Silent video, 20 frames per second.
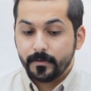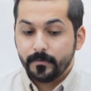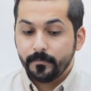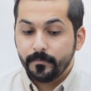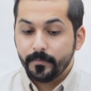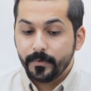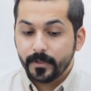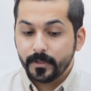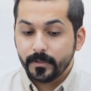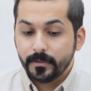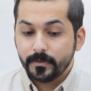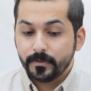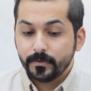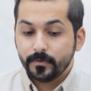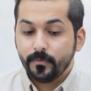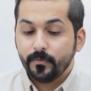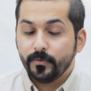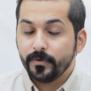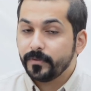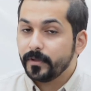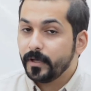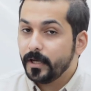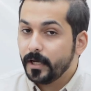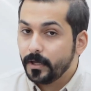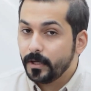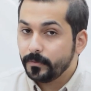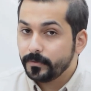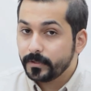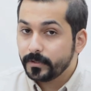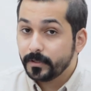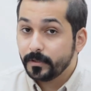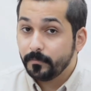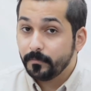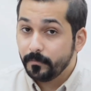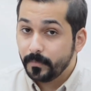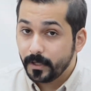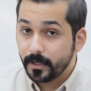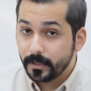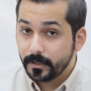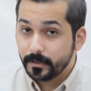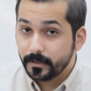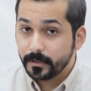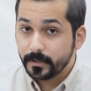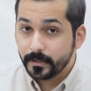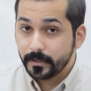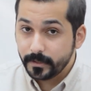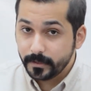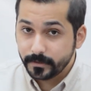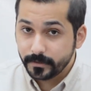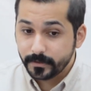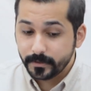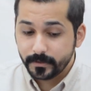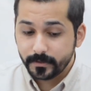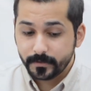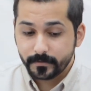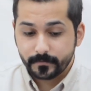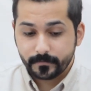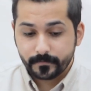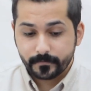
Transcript: bed without man entry.